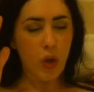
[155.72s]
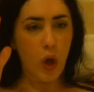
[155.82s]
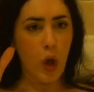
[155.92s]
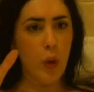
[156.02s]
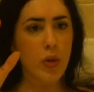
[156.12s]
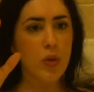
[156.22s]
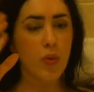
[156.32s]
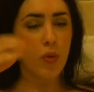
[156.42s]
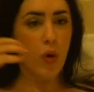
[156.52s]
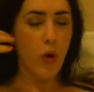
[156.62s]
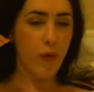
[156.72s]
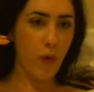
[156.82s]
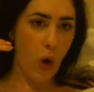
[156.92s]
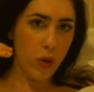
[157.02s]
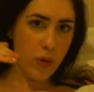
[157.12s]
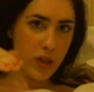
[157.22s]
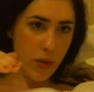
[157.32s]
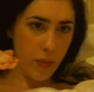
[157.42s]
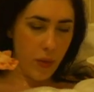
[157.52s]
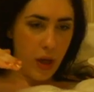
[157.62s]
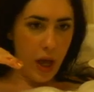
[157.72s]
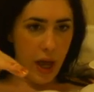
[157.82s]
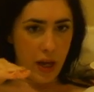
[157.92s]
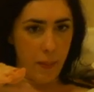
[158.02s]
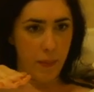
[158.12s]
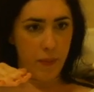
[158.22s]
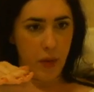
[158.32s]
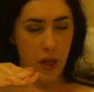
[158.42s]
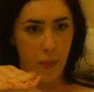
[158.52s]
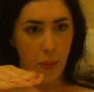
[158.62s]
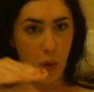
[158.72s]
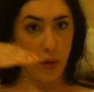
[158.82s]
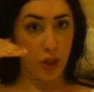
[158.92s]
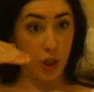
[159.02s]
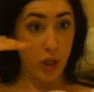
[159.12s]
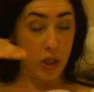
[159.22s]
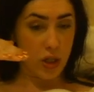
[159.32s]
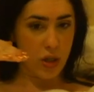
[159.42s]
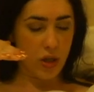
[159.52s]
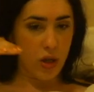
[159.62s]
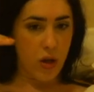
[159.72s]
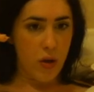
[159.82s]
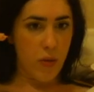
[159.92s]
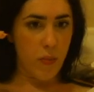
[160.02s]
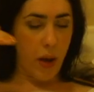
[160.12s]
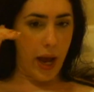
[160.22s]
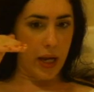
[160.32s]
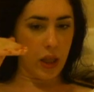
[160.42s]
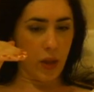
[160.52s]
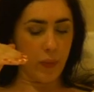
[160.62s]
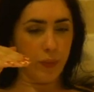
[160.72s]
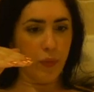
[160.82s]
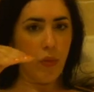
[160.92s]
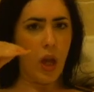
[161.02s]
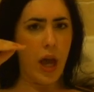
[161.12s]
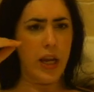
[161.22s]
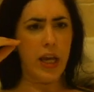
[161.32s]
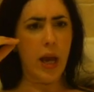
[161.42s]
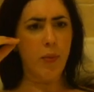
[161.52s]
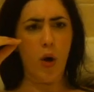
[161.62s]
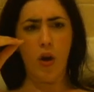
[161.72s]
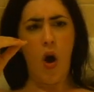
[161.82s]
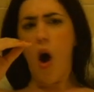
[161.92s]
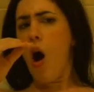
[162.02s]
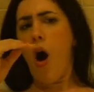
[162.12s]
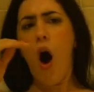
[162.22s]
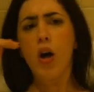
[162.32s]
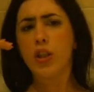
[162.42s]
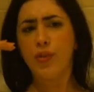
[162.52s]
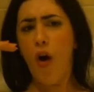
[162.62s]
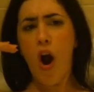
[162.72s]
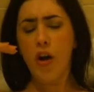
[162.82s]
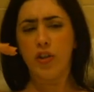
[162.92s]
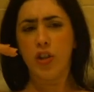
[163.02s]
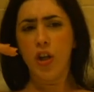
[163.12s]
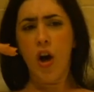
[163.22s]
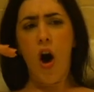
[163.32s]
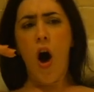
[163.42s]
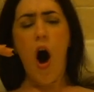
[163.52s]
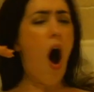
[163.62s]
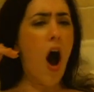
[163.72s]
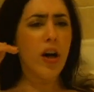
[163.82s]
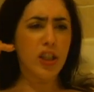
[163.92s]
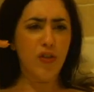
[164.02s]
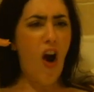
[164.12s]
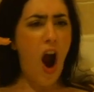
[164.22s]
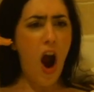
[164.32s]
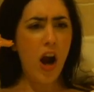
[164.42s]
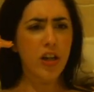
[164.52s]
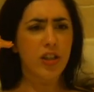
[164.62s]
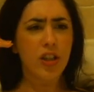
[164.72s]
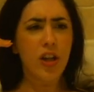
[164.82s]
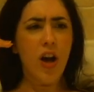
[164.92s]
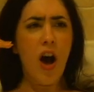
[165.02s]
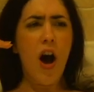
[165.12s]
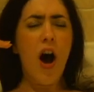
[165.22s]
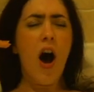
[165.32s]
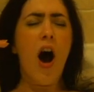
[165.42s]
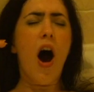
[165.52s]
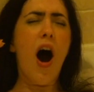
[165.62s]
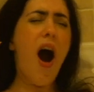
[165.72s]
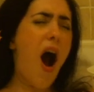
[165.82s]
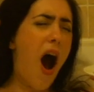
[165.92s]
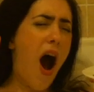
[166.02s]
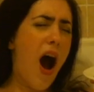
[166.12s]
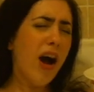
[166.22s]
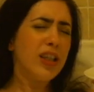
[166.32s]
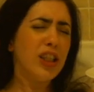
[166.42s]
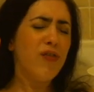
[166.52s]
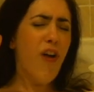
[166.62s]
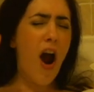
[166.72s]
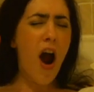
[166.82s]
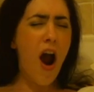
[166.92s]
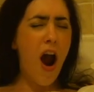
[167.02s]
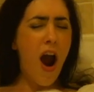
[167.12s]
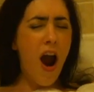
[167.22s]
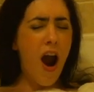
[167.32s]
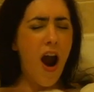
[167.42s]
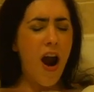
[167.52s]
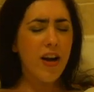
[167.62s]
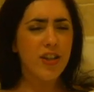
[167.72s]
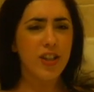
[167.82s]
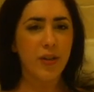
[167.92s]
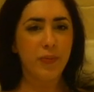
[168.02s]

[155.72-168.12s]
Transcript: who follows them in a boat just behind them, and he kept going, Oxford! Oxford! Oxford!